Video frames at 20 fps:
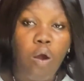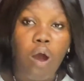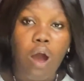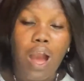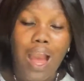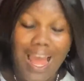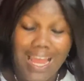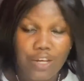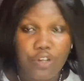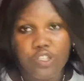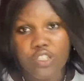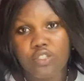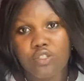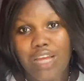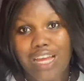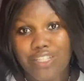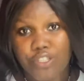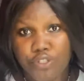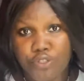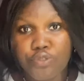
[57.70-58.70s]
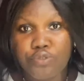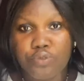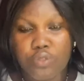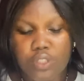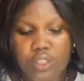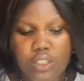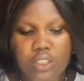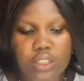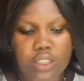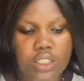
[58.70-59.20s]
and
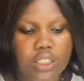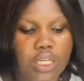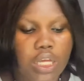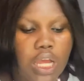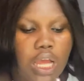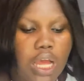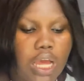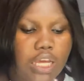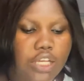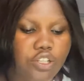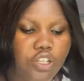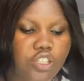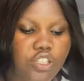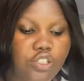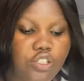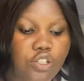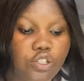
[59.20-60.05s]
students. It does